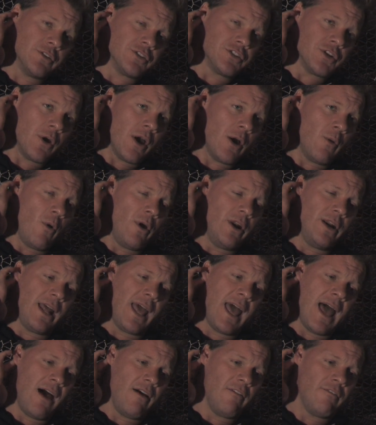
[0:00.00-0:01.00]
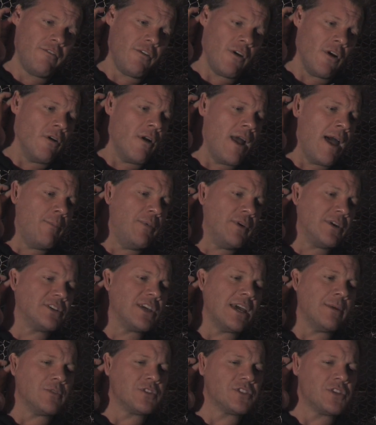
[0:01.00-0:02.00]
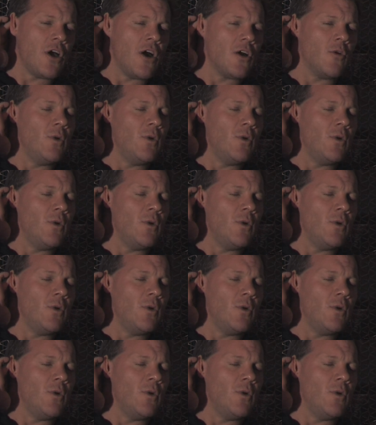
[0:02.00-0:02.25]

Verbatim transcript: So I wanted to have our epic type of song.